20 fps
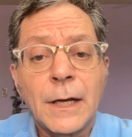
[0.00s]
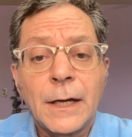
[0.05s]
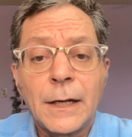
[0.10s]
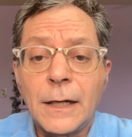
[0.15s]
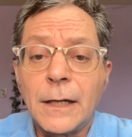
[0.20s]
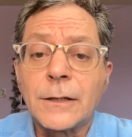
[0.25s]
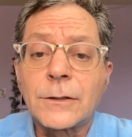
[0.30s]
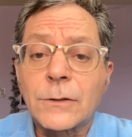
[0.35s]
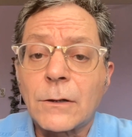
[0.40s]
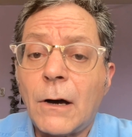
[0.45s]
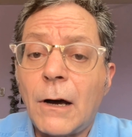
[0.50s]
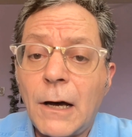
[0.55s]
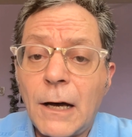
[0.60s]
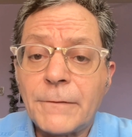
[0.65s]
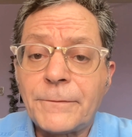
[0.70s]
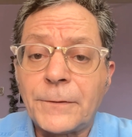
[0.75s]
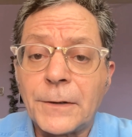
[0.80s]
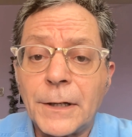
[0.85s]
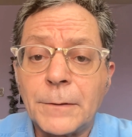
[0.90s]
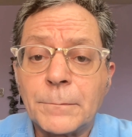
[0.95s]
It's
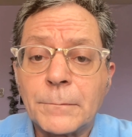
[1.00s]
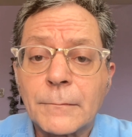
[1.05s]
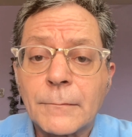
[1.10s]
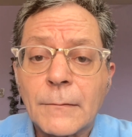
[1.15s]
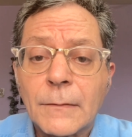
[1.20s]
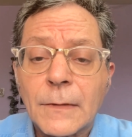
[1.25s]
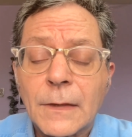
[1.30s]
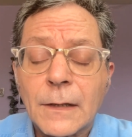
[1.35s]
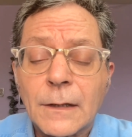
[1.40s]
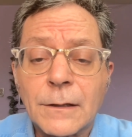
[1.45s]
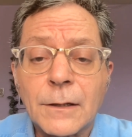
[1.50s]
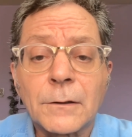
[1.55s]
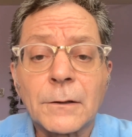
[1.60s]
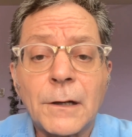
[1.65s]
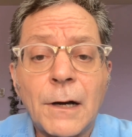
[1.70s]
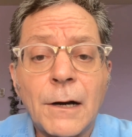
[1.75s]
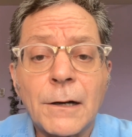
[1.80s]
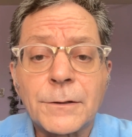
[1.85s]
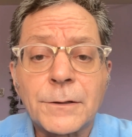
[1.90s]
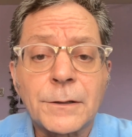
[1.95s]
often the
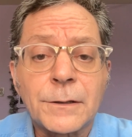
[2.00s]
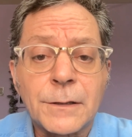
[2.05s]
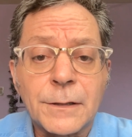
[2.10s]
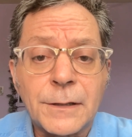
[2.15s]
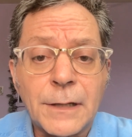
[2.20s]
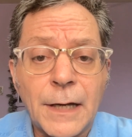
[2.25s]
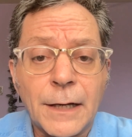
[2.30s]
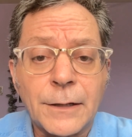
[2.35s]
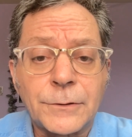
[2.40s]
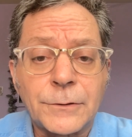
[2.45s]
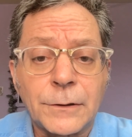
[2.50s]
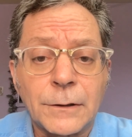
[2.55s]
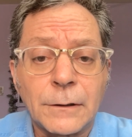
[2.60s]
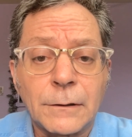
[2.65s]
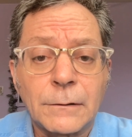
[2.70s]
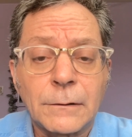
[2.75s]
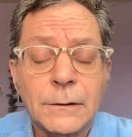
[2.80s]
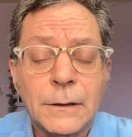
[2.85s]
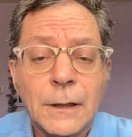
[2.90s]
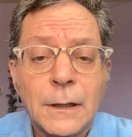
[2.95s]
largest
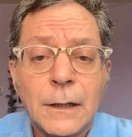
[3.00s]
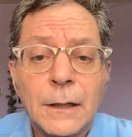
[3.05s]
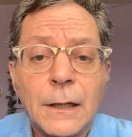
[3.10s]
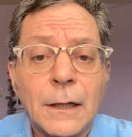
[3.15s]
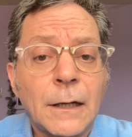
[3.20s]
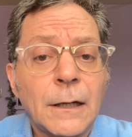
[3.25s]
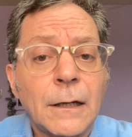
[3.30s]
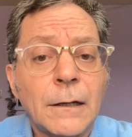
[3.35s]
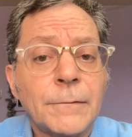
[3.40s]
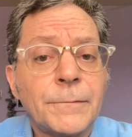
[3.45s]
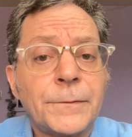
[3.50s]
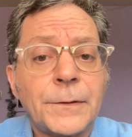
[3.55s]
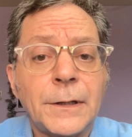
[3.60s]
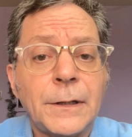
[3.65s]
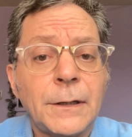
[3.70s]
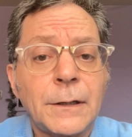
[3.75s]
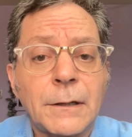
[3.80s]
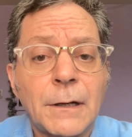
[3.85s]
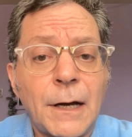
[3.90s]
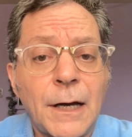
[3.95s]
sector of
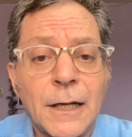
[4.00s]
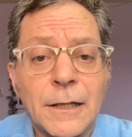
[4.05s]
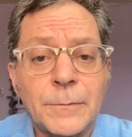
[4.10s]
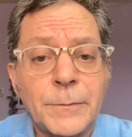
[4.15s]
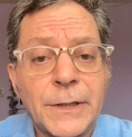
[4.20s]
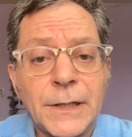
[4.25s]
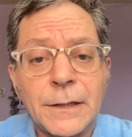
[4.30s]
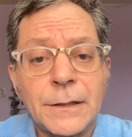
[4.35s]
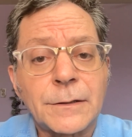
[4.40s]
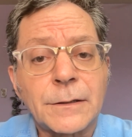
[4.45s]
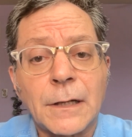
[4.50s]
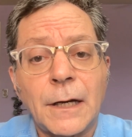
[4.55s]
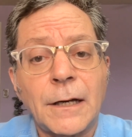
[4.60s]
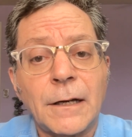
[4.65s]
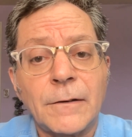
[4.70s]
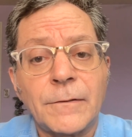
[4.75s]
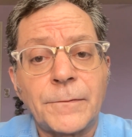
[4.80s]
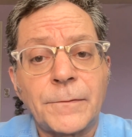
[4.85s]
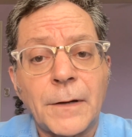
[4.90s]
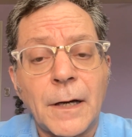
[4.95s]
the economies
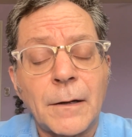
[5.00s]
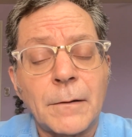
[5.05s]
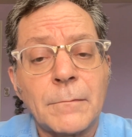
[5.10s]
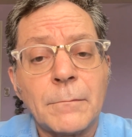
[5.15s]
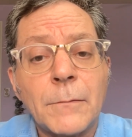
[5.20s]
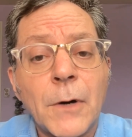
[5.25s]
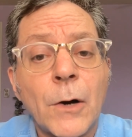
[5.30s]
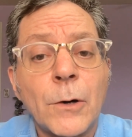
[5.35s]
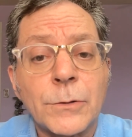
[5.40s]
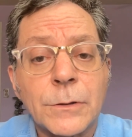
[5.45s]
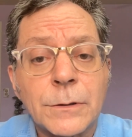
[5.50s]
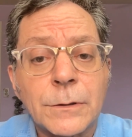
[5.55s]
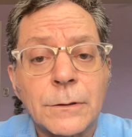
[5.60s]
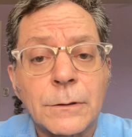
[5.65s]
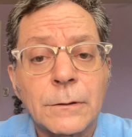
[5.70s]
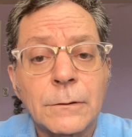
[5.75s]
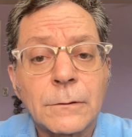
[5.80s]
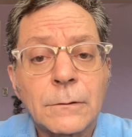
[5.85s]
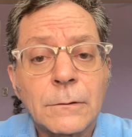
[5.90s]
of most